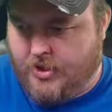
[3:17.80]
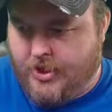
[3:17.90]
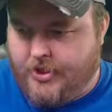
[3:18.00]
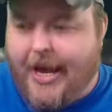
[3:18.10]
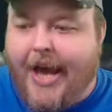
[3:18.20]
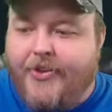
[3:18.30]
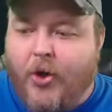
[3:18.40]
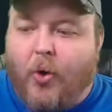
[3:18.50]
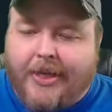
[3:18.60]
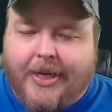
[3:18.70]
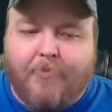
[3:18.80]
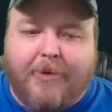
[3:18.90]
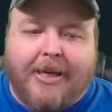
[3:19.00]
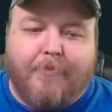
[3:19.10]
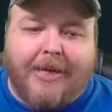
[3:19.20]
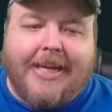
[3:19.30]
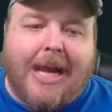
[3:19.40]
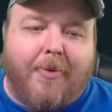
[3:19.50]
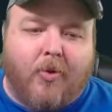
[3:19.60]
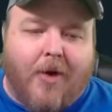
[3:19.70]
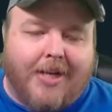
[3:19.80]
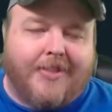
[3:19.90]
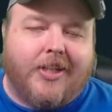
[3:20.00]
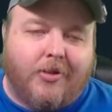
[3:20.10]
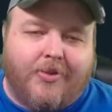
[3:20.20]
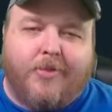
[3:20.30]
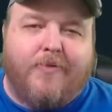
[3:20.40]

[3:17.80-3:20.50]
Yeah, Dolian, being able to watch the YouTube